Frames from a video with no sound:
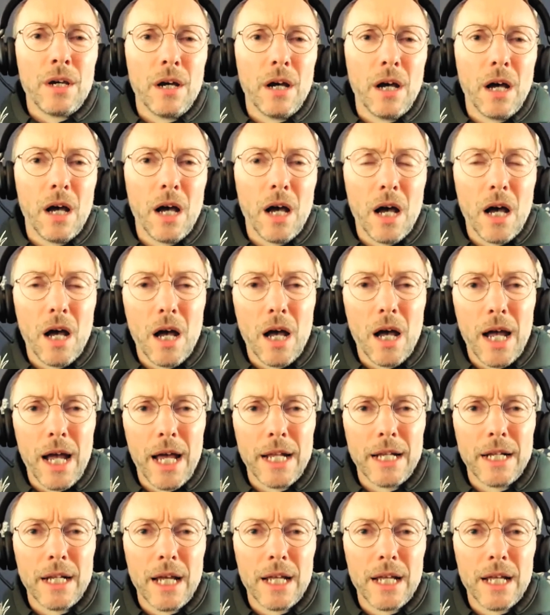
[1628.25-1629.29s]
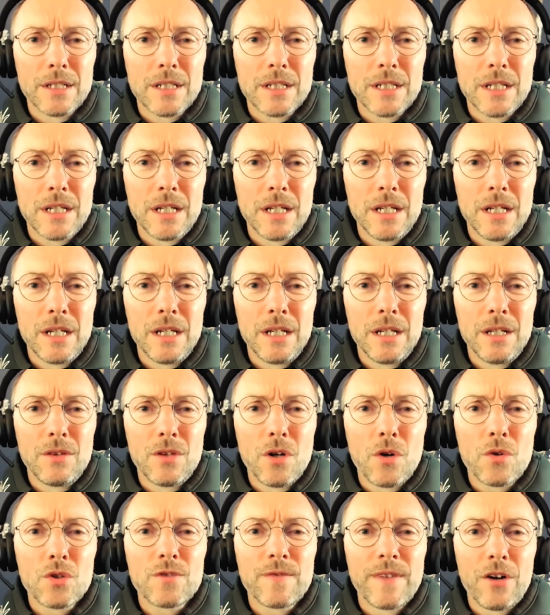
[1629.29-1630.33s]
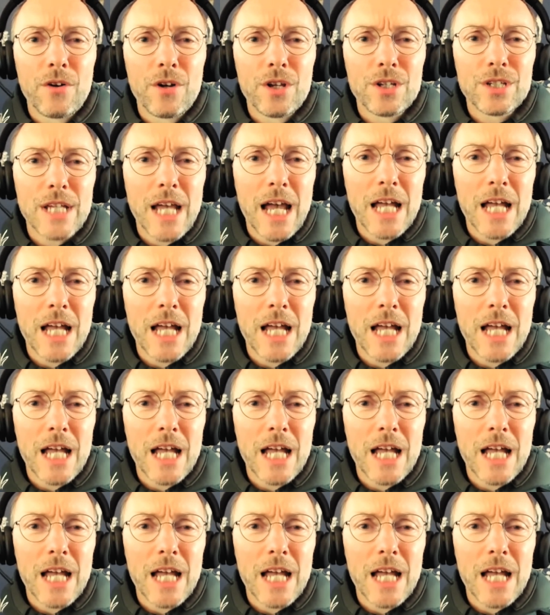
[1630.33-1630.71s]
and see those various